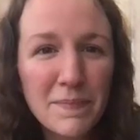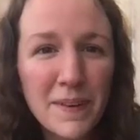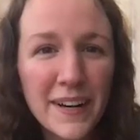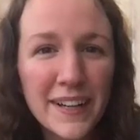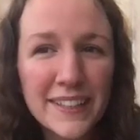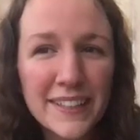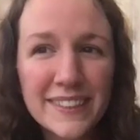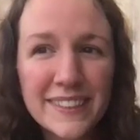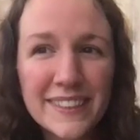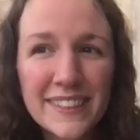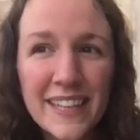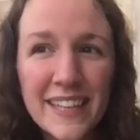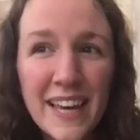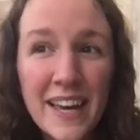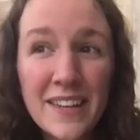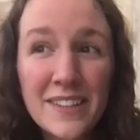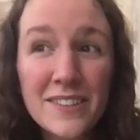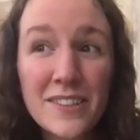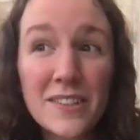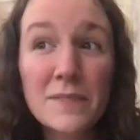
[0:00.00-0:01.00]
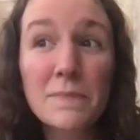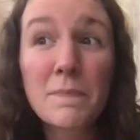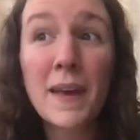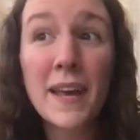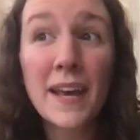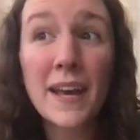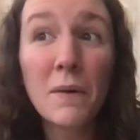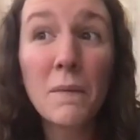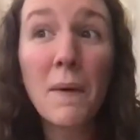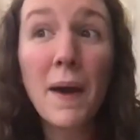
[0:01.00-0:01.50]
But just
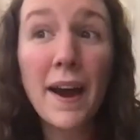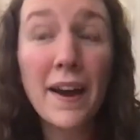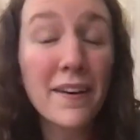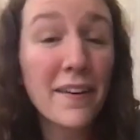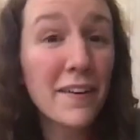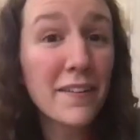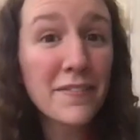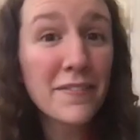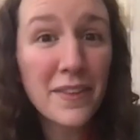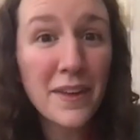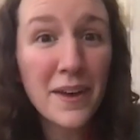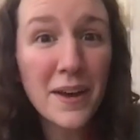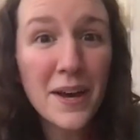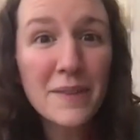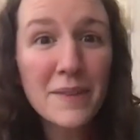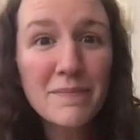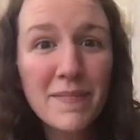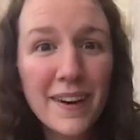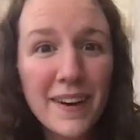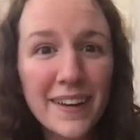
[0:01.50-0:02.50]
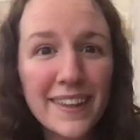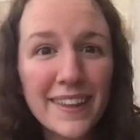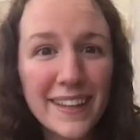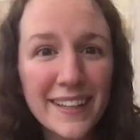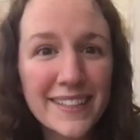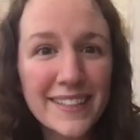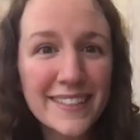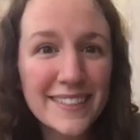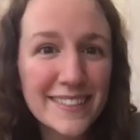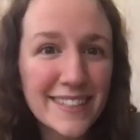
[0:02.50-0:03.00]
being aware of them, I
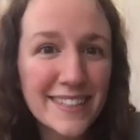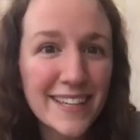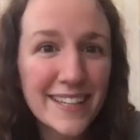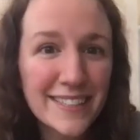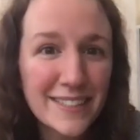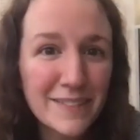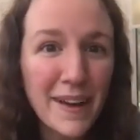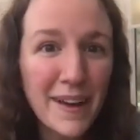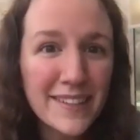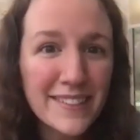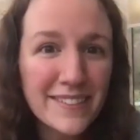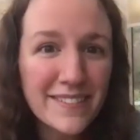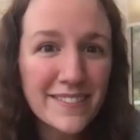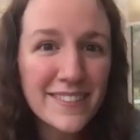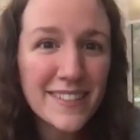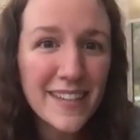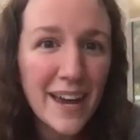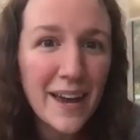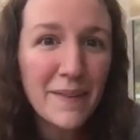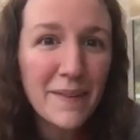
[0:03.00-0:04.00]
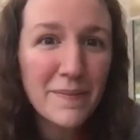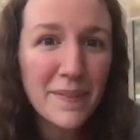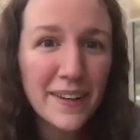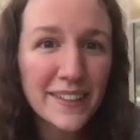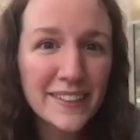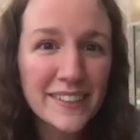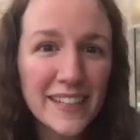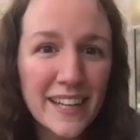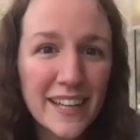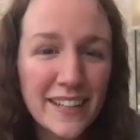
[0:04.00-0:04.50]
think, is a massive step,
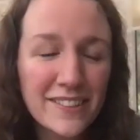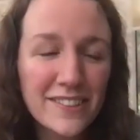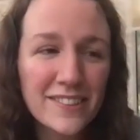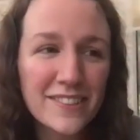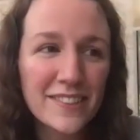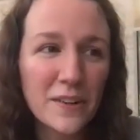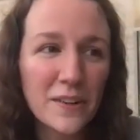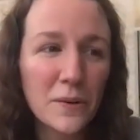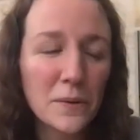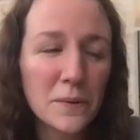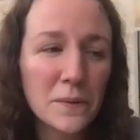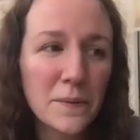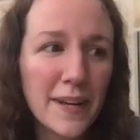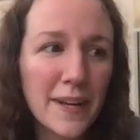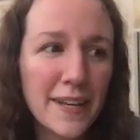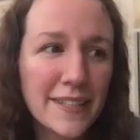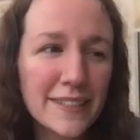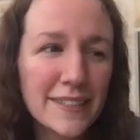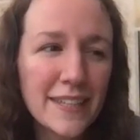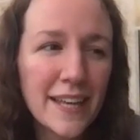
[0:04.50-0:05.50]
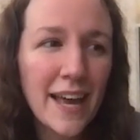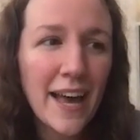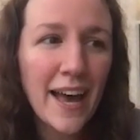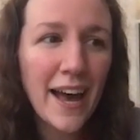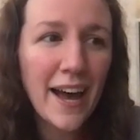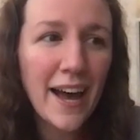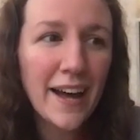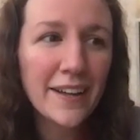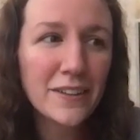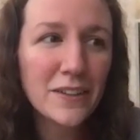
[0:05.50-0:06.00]
actually, and just always
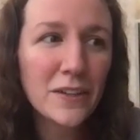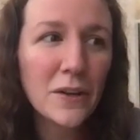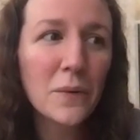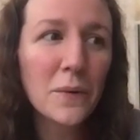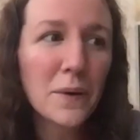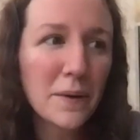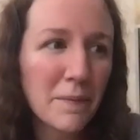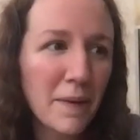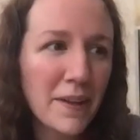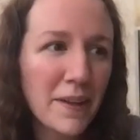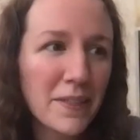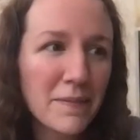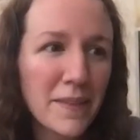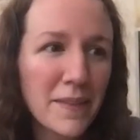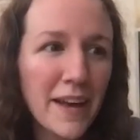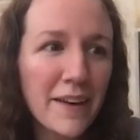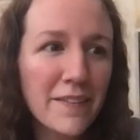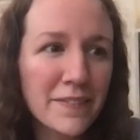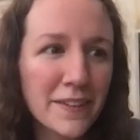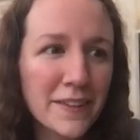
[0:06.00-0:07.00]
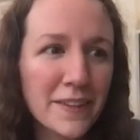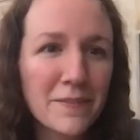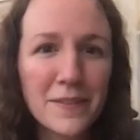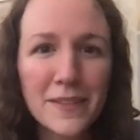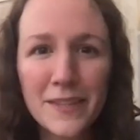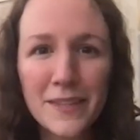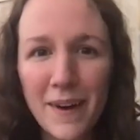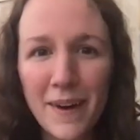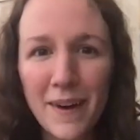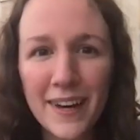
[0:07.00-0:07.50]
knowing about them and having them
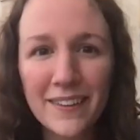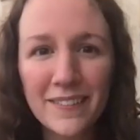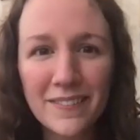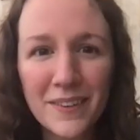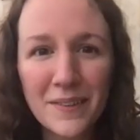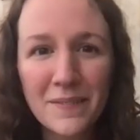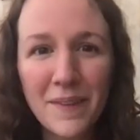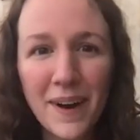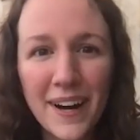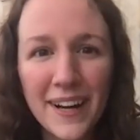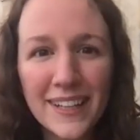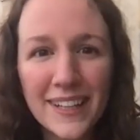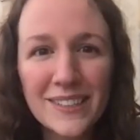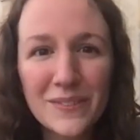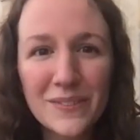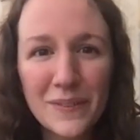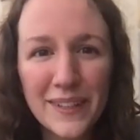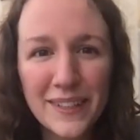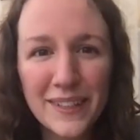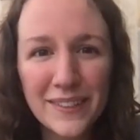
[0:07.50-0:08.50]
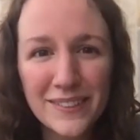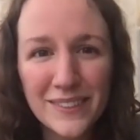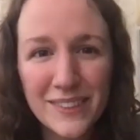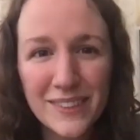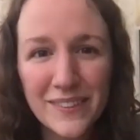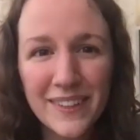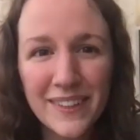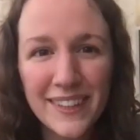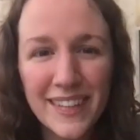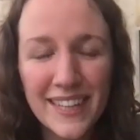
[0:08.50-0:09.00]
in the back of your mind when you're
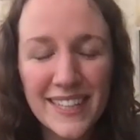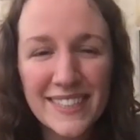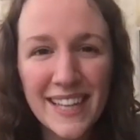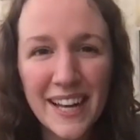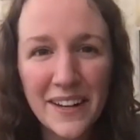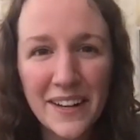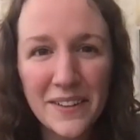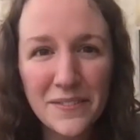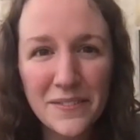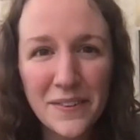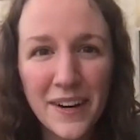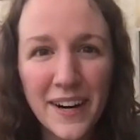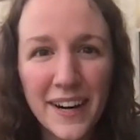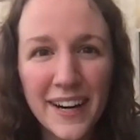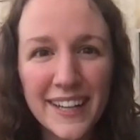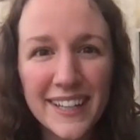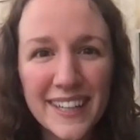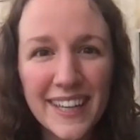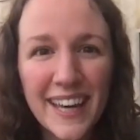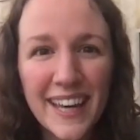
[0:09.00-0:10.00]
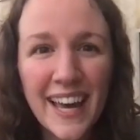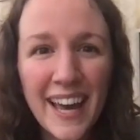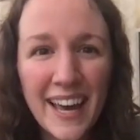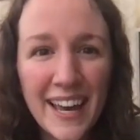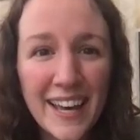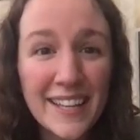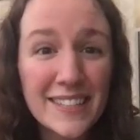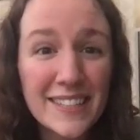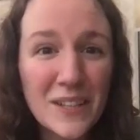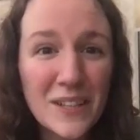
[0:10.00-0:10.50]
doing this kind of work
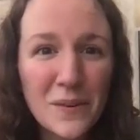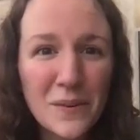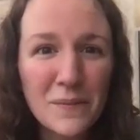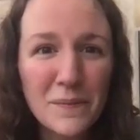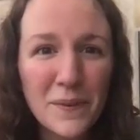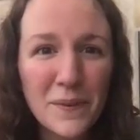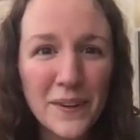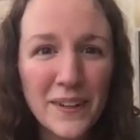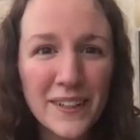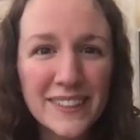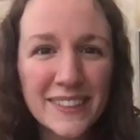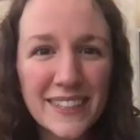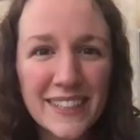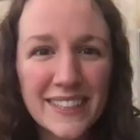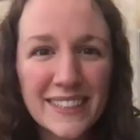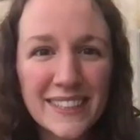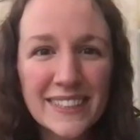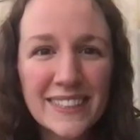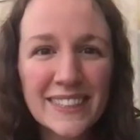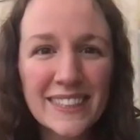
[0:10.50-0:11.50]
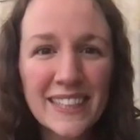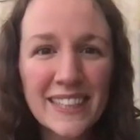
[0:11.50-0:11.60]
is so important.